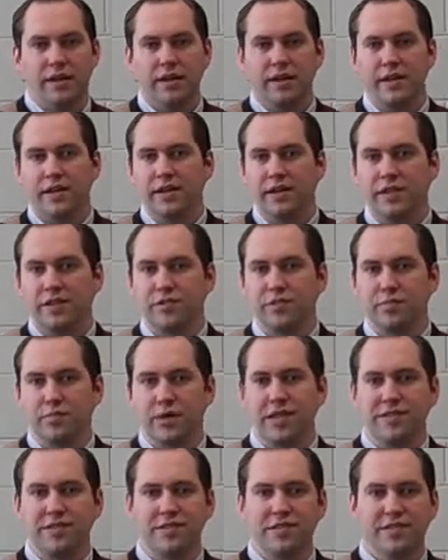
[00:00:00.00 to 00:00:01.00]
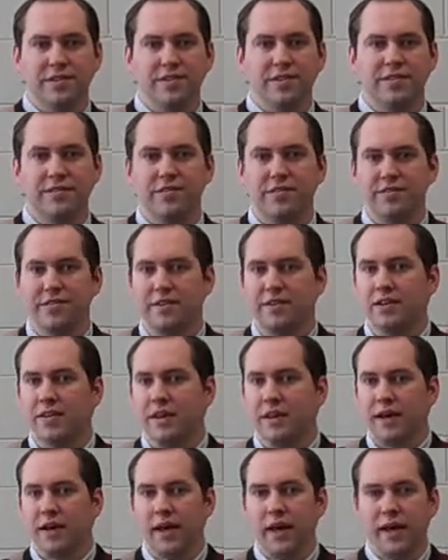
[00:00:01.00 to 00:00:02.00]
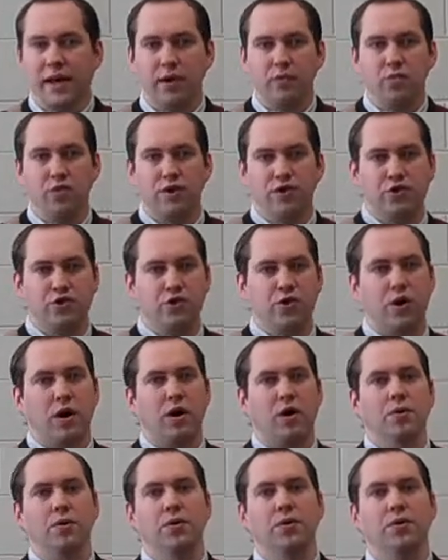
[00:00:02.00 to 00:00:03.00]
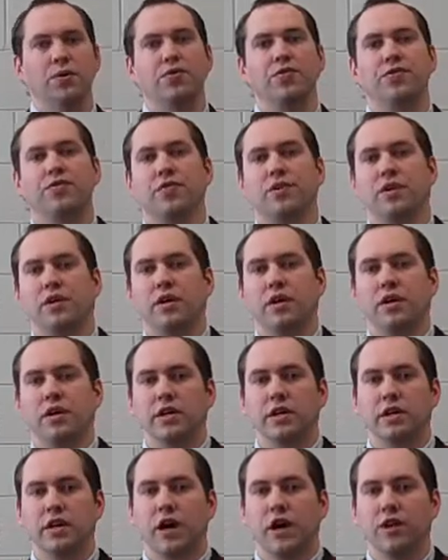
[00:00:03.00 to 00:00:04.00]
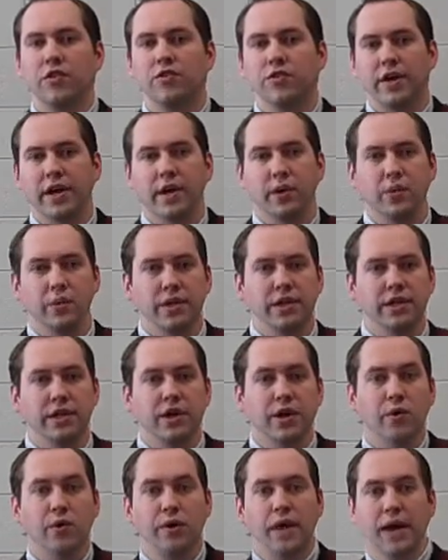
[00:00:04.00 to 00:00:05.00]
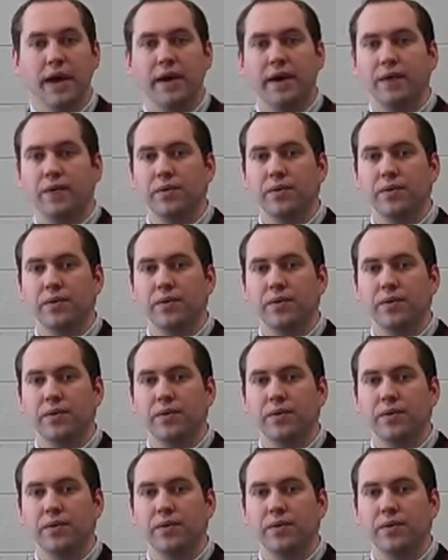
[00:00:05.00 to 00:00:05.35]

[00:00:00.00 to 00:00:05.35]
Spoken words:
Expenses and withdrawals cause equity to go down.